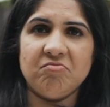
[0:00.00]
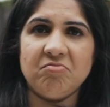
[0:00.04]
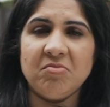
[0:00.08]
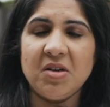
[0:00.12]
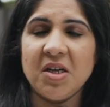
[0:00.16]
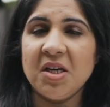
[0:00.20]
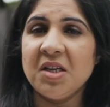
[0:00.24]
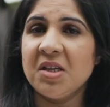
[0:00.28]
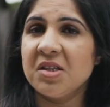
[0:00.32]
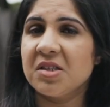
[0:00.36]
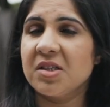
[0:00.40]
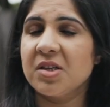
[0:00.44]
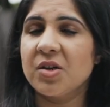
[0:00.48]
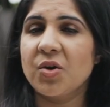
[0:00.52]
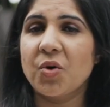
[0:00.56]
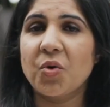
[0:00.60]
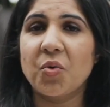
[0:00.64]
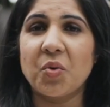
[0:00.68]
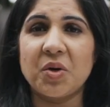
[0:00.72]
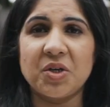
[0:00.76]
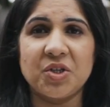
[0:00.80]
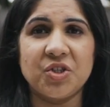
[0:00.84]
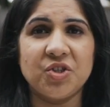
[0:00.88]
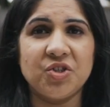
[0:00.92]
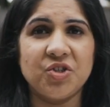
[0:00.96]
He doesn't
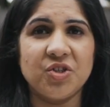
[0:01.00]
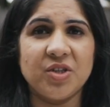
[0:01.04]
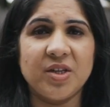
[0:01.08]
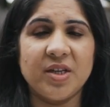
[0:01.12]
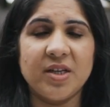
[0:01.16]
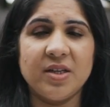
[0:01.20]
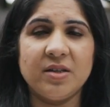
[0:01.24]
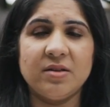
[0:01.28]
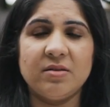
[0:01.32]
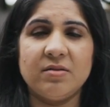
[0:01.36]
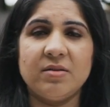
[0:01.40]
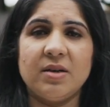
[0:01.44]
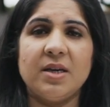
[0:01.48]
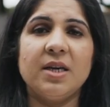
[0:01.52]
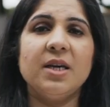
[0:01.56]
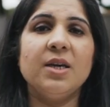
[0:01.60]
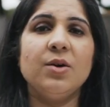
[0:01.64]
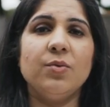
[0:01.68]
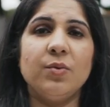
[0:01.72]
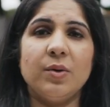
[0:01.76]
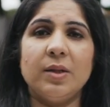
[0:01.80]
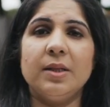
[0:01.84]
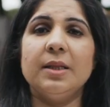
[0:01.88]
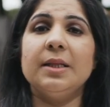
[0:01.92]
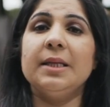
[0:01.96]
question it. He
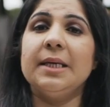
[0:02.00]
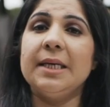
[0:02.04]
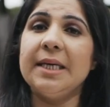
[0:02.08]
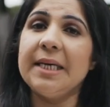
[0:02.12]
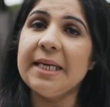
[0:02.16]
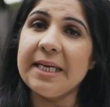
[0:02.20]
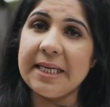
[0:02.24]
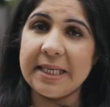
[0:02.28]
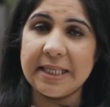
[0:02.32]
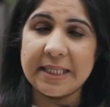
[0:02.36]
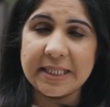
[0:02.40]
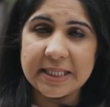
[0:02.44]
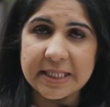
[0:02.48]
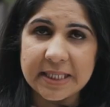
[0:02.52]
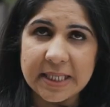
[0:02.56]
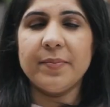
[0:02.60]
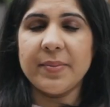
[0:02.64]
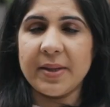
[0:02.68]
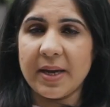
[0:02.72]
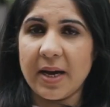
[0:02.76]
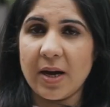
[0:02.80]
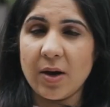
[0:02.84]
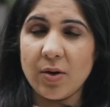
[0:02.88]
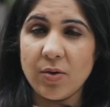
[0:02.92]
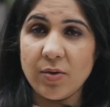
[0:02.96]
will eat.
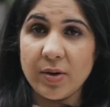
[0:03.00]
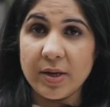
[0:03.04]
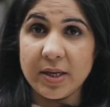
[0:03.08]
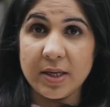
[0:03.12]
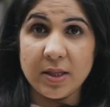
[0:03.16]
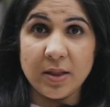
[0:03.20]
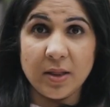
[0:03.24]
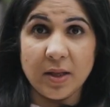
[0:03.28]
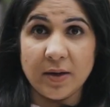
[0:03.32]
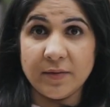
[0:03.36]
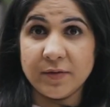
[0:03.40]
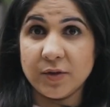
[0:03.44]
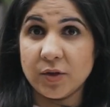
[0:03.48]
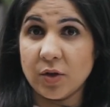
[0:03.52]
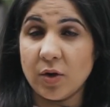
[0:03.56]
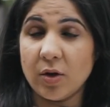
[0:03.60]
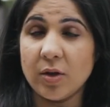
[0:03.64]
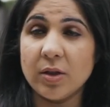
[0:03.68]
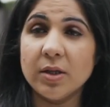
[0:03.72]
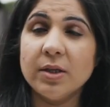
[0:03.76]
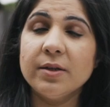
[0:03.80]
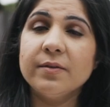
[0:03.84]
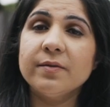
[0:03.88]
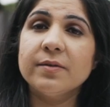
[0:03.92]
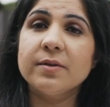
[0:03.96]
Now he loves
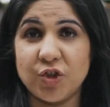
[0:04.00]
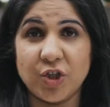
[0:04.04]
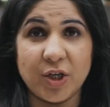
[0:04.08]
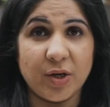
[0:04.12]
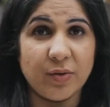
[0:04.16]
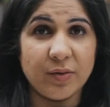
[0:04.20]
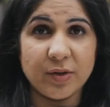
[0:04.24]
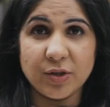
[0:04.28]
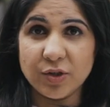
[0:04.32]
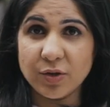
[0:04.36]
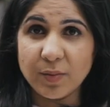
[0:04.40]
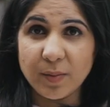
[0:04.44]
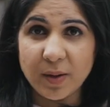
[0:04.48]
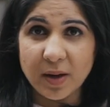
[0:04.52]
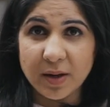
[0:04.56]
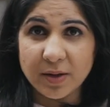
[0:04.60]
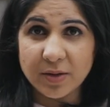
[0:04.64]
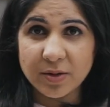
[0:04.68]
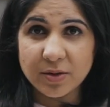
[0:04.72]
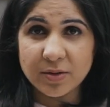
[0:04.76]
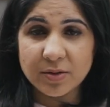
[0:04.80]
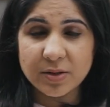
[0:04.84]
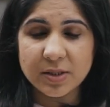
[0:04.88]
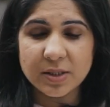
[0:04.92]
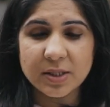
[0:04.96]
olives, cherry
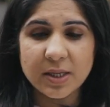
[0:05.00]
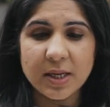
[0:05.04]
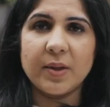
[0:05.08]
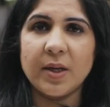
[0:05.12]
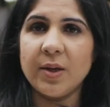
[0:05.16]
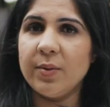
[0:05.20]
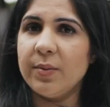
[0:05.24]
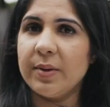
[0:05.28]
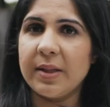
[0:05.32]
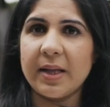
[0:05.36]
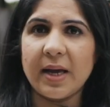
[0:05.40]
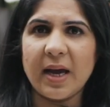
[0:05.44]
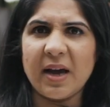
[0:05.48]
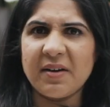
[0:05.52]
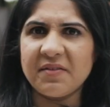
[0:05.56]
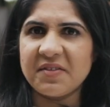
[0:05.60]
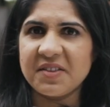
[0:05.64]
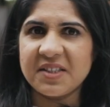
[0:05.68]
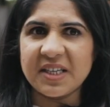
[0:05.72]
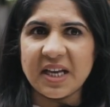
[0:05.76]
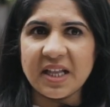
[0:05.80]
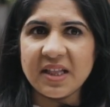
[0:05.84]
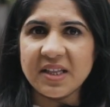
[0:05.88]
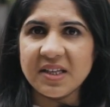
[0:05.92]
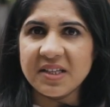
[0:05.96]
tomatoes. He will have
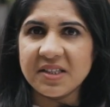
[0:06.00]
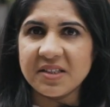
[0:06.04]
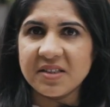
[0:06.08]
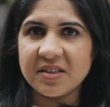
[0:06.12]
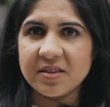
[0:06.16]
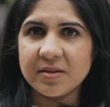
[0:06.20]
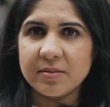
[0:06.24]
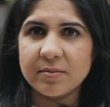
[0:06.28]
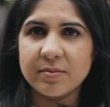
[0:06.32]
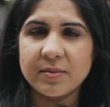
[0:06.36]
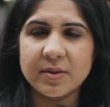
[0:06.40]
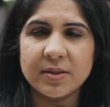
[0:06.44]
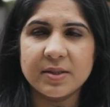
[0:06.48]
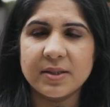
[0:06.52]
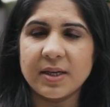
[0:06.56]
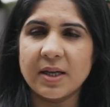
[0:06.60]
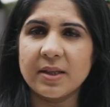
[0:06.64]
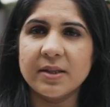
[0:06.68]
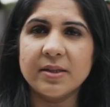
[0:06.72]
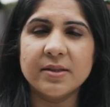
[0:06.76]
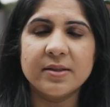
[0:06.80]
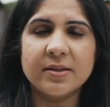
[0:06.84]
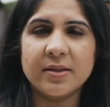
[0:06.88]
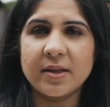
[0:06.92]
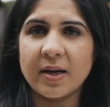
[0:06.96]
salad. The
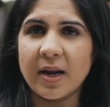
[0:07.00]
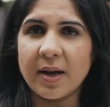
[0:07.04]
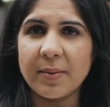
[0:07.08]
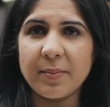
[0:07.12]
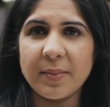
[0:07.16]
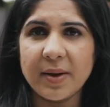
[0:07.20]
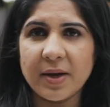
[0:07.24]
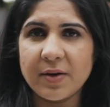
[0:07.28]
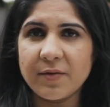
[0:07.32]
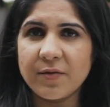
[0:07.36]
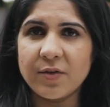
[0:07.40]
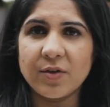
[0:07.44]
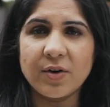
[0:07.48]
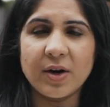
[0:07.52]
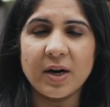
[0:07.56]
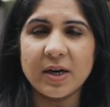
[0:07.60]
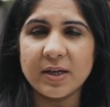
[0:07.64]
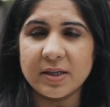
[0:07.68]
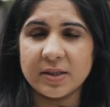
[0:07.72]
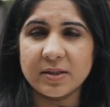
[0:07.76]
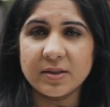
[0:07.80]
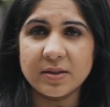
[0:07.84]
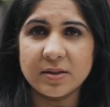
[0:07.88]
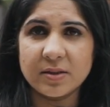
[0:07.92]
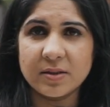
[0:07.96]
salads that I make for
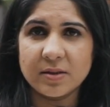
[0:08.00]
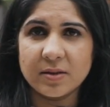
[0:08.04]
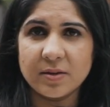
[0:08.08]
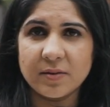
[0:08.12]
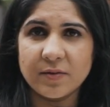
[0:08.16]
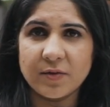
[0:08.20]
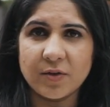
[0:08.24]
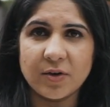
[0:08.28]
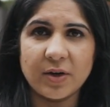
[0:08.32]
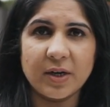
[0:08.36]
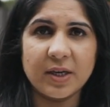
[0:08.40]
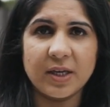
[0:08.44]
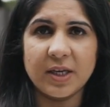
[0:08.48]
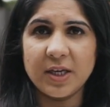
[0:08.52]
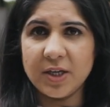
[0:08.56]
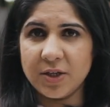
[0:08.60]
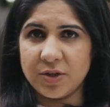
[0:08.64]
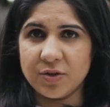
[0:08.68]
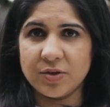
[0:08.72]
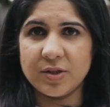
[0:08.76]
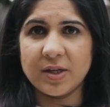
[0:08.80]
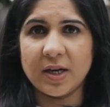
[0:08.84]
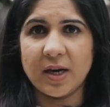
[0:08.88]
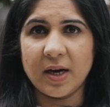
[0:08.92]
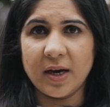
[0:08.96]
us for our
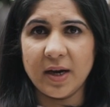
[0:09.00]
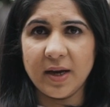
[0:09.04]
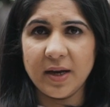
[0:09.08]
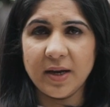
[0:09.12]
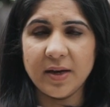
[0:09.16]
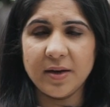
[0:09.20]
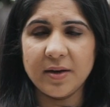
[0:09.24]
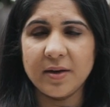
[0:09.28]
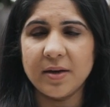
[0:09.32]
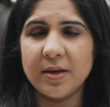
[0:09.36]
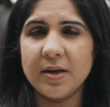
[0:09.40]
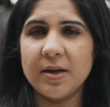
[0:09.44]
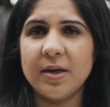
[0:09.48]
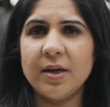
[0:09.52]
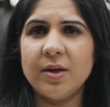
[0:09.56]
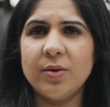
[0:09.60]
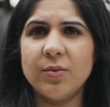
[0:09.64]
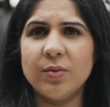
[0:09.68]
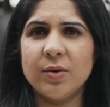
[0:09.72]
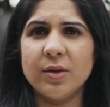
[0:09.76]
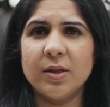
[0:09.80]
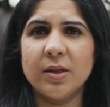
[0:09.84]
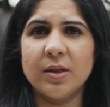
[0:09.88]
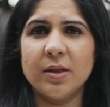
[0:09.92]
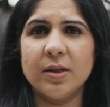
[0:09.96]
keto diet, he
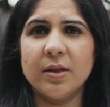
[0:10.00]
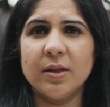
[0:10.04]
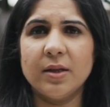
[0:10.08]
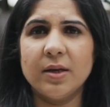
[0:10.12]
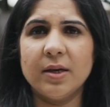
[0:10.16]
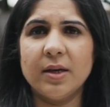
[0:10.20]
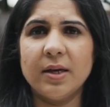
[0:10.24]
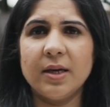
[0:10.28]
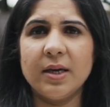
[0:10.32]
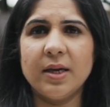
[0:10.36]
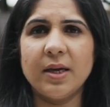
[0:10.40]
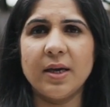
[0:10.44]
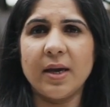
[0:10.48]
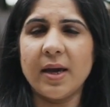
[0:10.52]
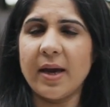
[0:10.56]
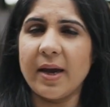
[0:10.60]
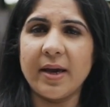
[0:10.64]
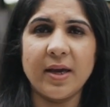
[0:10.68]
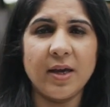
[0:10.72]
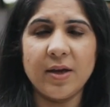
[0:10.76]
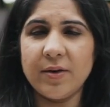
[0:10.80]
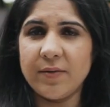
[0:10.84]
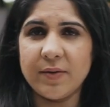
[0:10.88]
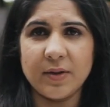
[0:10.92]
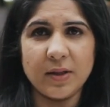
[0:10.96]
will
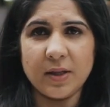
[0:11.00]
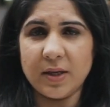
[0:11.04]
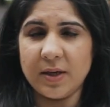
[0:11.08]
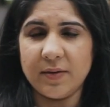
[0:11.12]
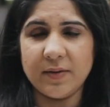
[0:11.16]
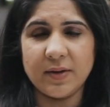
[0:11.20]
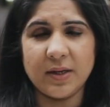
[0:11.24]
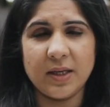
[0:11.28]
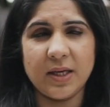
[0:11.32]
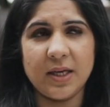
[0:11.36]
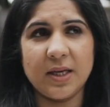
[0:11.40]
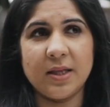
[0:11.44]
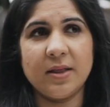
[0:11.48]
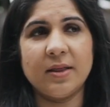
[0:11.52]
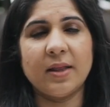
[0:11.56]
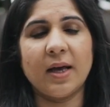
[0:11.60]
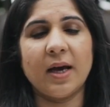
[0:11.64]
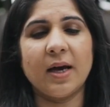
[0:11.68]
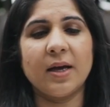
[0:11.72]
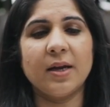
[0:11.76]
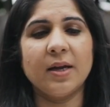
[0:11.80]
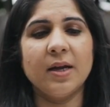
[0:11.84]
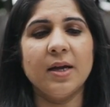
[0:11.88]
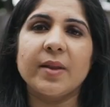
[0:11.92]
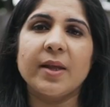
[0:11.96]
even eat
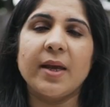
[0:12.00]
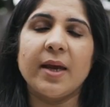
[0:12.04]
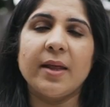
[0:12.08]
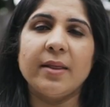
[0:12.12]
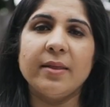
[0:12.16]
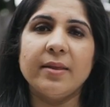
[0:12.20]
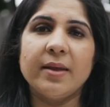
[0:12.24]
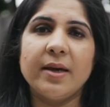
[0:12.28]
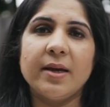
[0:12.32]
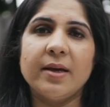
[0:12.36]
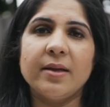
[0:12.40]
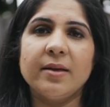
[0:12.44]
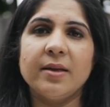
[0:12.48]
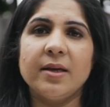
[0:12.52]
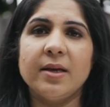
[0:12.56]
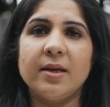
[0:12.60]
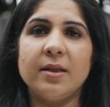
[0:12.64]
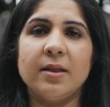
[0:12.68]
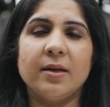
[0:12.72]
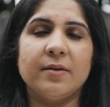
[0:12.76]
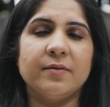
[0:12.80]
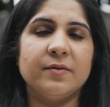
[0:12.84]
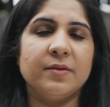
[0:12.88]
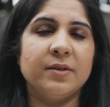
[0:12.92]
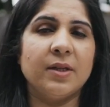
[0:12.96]
that. And then he
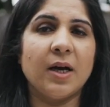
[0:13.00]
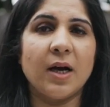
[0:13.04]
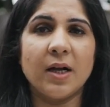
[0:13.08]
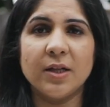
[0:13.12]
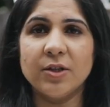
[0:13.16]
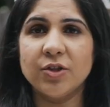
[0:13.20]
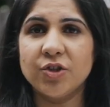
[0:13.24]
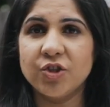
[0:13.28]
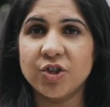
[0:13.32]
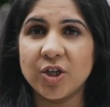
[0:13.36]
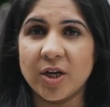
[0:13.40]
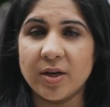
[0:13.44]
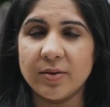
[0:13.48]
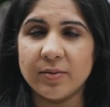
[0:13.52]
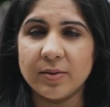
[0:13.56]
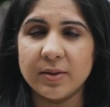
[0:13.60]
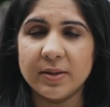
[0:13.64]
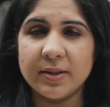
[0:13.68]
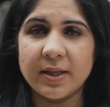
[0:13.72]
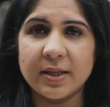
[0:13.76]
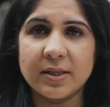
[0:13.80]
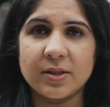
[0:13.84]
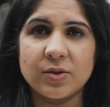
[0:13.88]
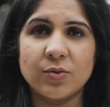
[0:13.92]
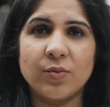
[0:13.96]
loves dal chawal.
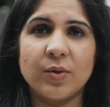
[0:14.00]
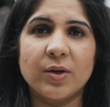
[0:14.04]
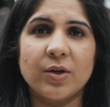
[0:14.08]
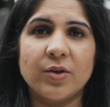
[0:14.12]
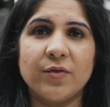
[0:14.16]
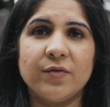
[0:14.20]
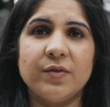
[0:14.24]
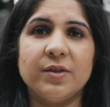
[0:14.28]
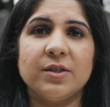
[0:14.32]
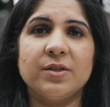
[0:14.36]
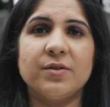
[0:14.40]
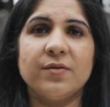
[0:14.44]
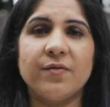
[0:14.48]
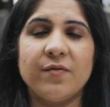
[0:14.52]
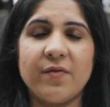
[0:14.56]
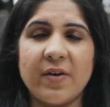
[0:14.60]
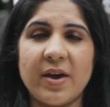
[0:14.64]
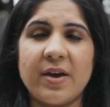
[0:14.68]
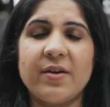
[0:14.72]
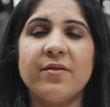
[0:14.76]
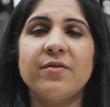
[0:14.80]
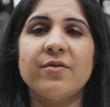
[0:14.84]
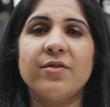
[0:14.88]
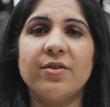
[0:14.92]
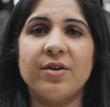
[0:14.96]
That's one of his
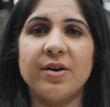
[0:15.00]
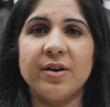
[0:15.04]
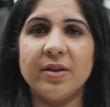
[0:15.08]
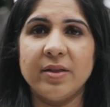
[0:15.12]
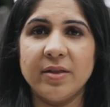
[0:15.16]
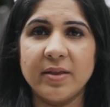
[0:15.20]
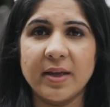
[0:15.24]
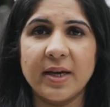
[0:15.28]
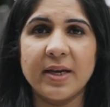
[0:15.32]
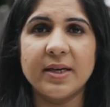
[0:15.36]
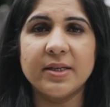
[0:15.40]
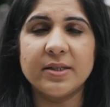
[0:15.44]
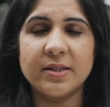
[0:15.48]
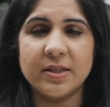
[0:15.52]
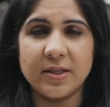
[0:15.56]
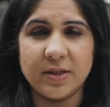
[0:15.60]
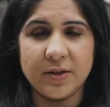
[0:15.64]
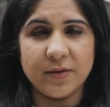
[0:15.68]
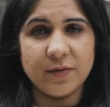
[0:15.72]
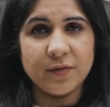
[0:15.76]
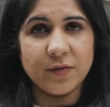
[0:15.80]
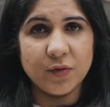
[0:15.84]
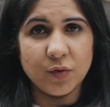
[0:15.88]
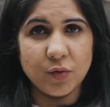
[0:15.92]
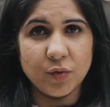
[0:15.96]
favorite
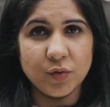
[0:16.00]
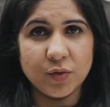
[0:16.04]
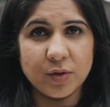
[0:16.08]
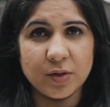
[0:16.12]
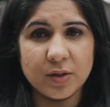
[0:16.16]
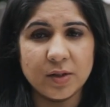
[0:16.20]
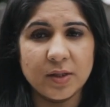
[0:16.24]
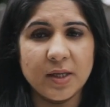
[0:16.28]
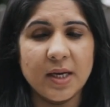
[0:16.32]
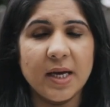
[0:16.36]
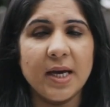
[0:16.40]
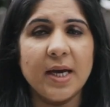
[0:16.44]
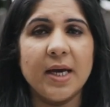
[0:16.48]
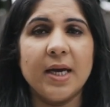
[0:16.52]
desi foods.